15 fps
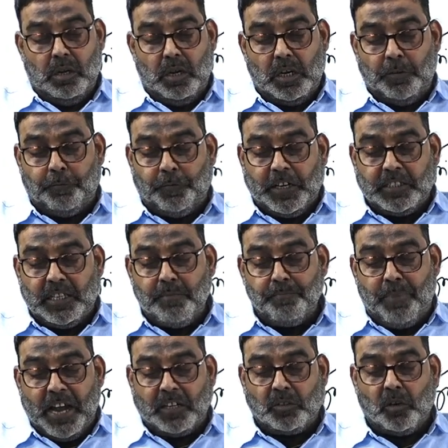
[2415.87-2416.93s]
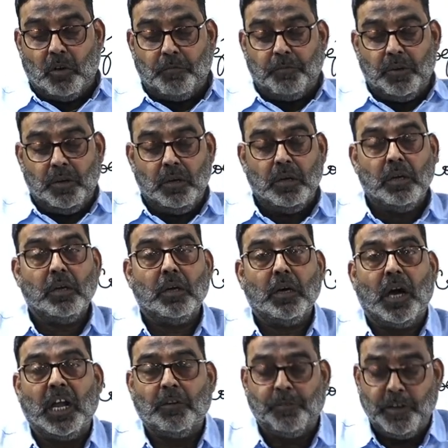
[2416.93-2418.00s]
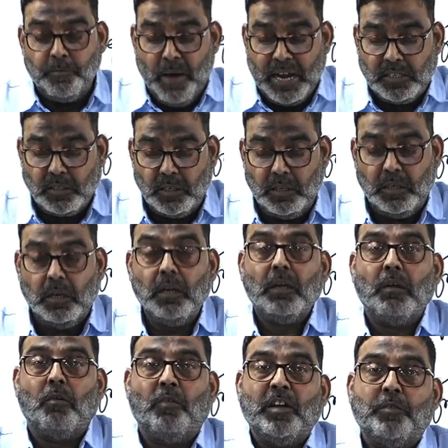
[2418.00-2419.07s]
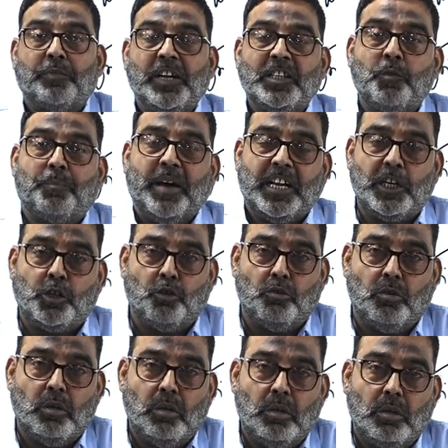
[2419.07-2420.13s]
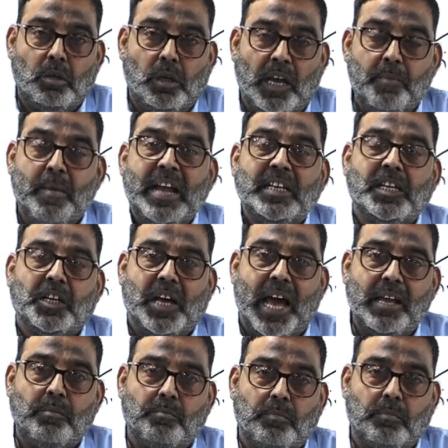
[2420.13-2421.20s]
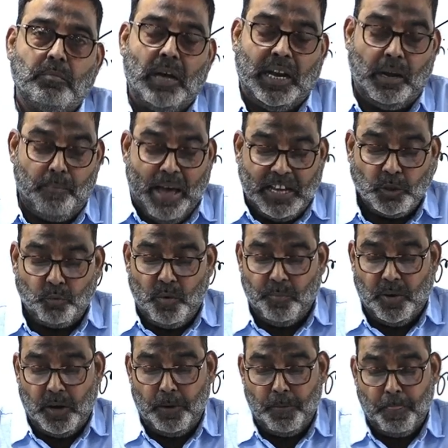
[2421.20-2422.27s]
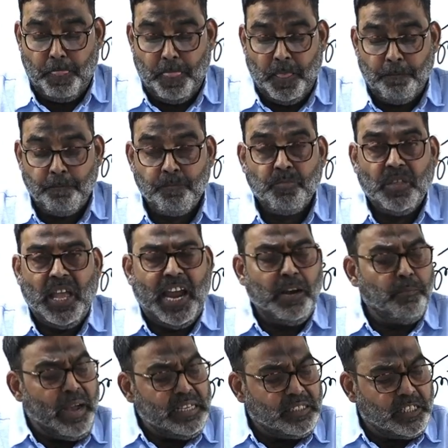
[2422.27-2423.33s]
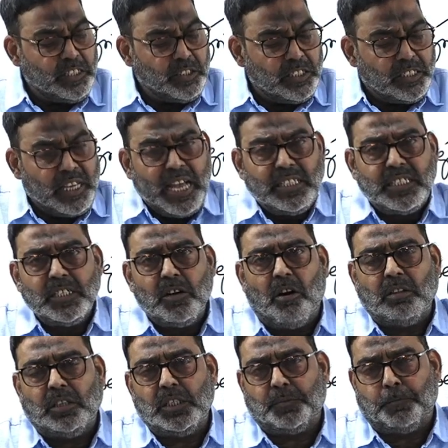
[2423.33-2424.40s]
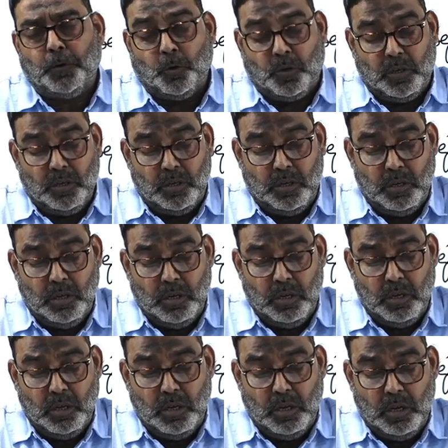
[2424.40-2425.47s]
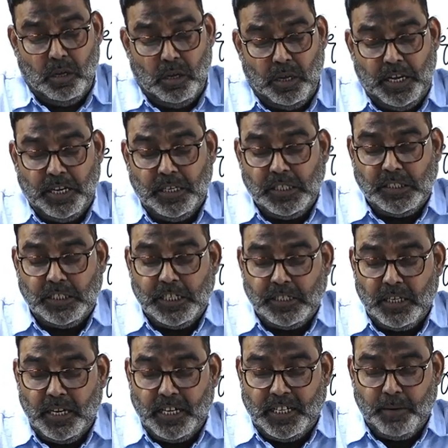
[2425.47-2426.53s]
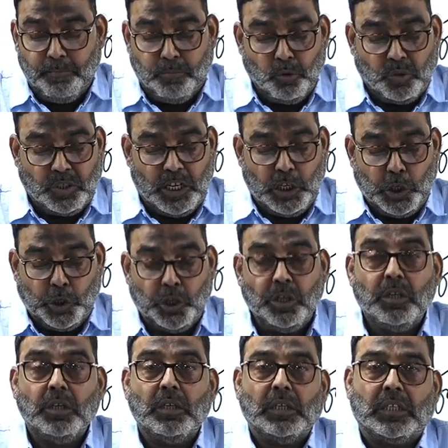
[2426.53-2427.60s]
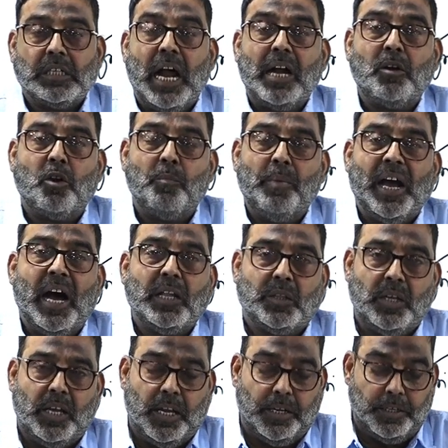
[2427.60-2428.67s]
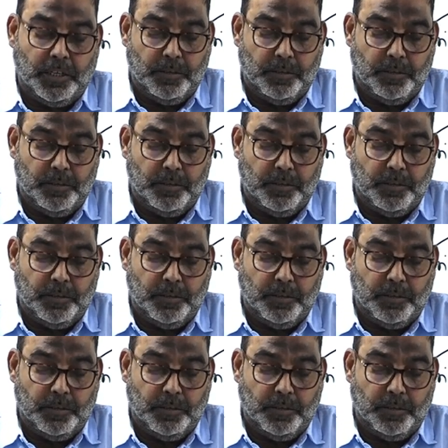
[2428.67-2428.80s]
reflects the impact of Alfred Marshall, Wilfredo Pareto, Emile Durkheim, and Max Weber. And by synthesizing all these four, he initiates an attempt to search grand or mega theory.